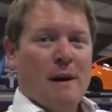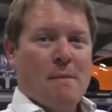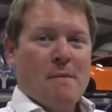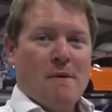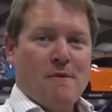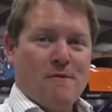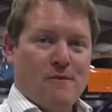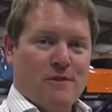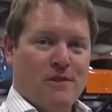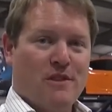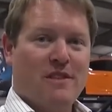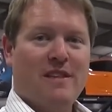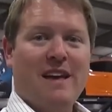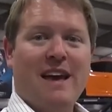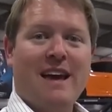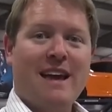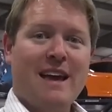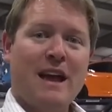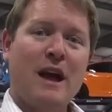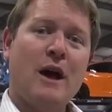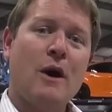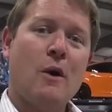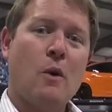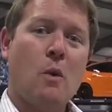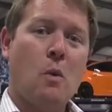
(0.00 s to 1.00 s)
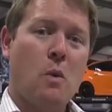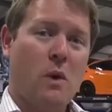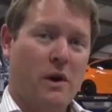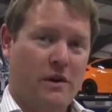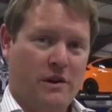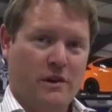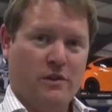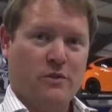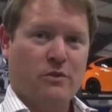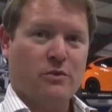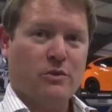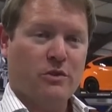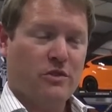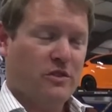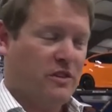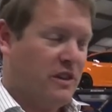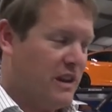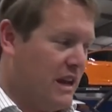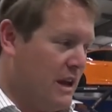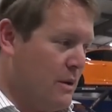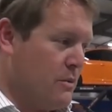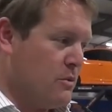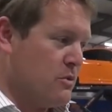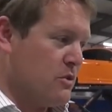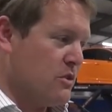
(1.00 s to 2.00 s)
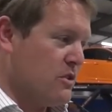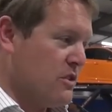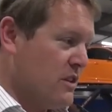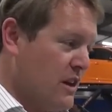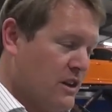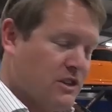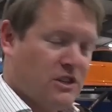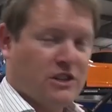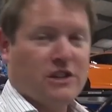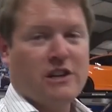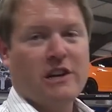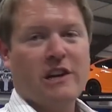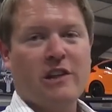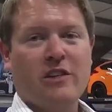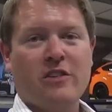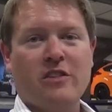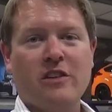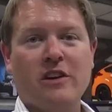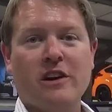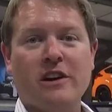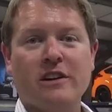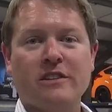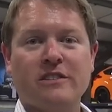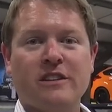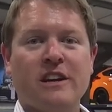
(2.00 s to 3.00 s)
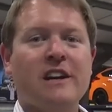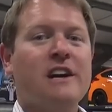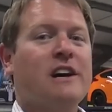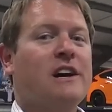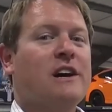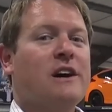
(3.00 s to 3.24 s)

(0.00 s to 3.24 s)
But for today, we're exhausted. It was such an early start.